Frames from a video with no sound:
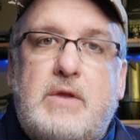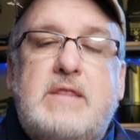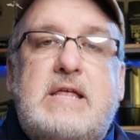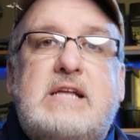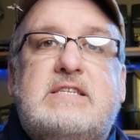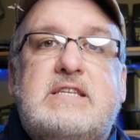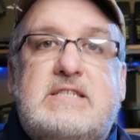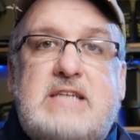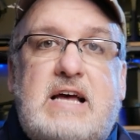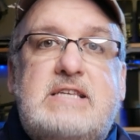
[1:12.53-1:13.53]
And that's the
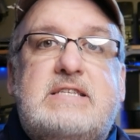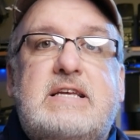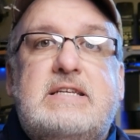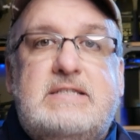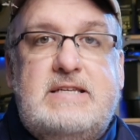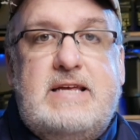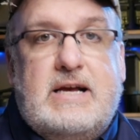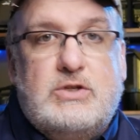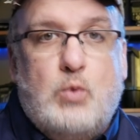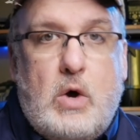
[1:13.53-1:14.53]
Zeiss
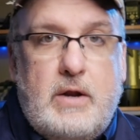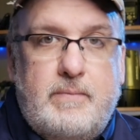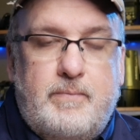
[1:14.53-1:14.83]
ZX1.